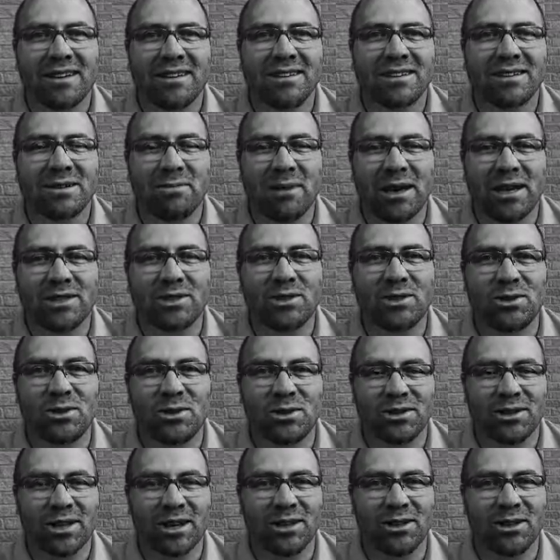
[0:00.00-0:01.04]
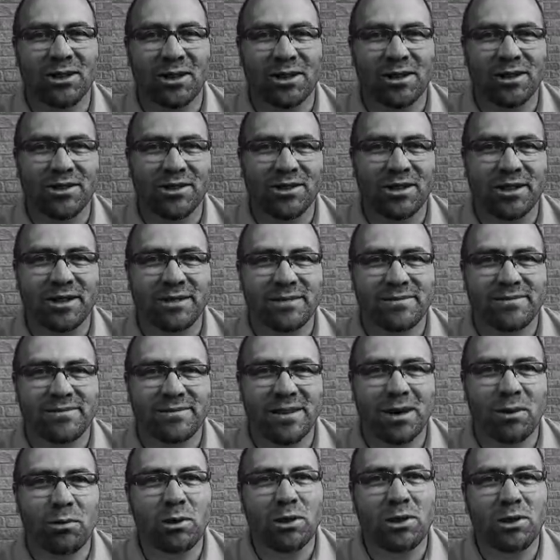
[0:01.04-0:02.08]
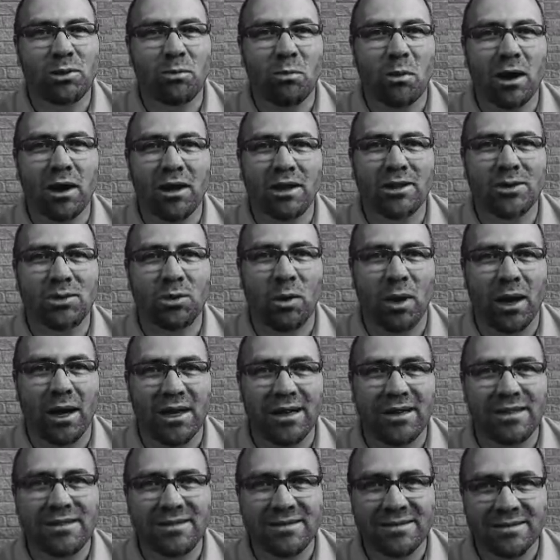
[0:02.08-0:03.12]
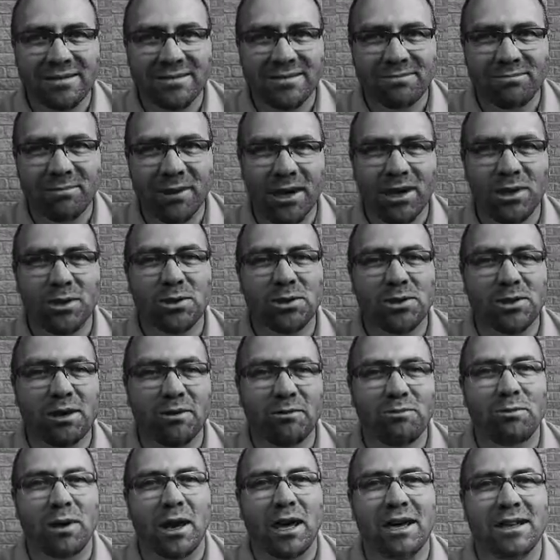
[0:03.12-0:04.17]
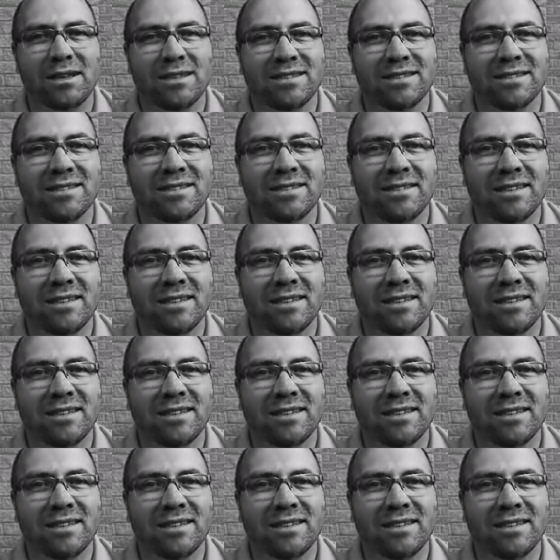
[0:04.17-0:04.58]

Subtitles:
to master your technology. Now, what do Mark Twain, Microsoft Paint,